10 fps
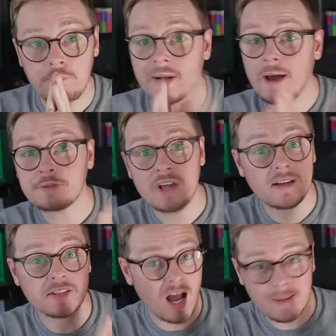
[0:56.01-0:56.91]
But outside of
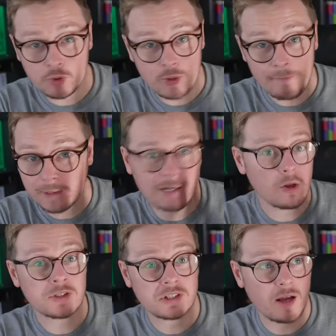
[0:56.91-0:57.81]
the time traveling
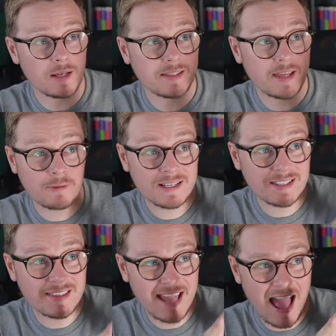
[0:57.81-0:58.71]
Lost Stars, there is
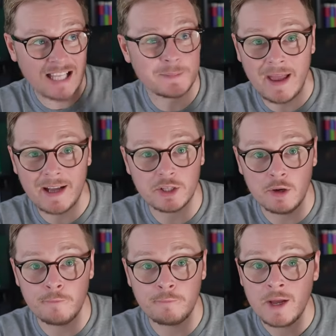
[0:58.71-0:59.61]
the aspect
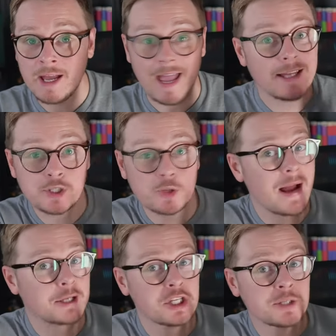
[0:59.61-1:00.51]
of
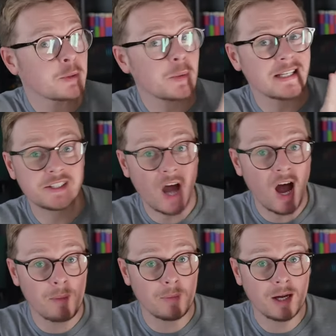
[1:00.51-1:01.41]
interactions between
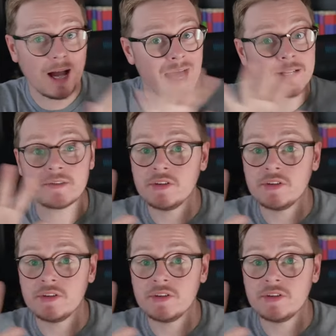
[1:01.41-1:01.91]
Dharma and the